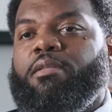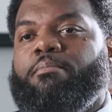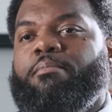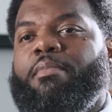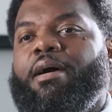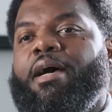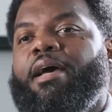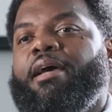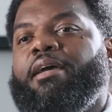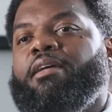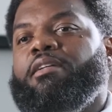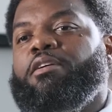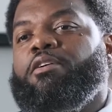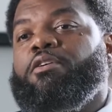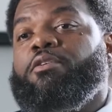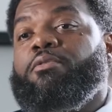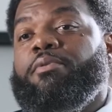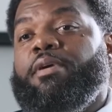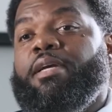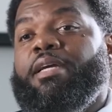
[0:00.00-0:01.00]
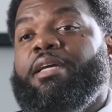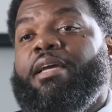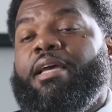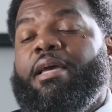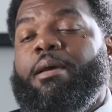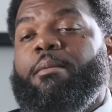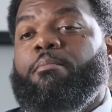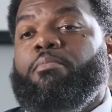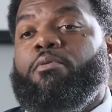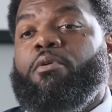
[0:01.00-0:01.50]
my degree
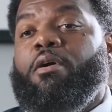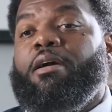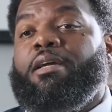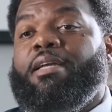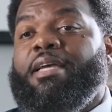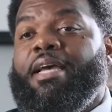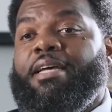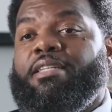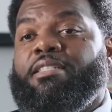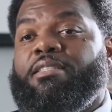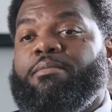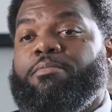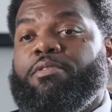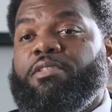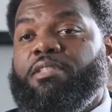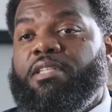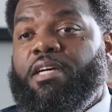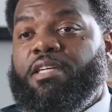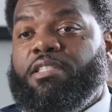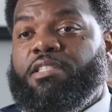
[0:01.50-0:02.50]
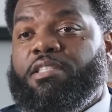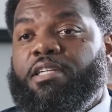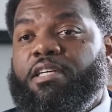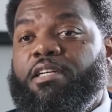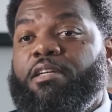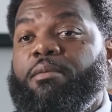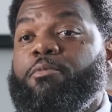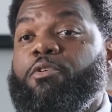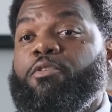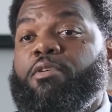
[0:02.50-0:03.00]
in broadcast and production
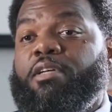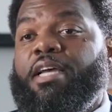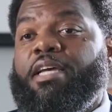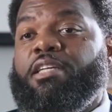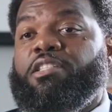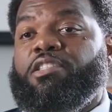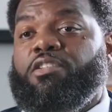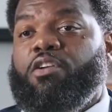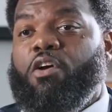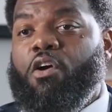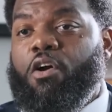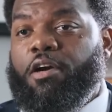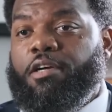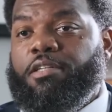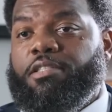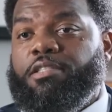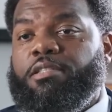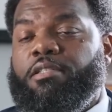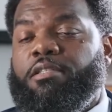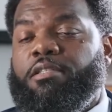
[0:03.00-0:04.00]
and communication arts